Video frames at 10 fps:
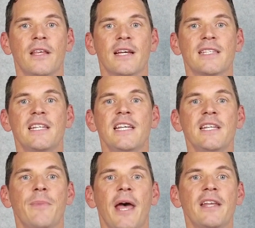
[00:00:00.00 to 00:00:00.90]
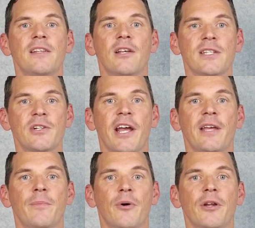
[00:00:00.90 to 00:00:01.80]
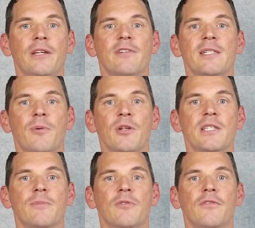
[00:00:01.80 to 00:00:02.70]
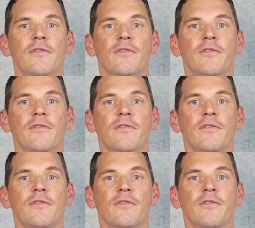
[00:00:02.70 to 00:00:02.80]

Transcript: That's an independent Australian body responsible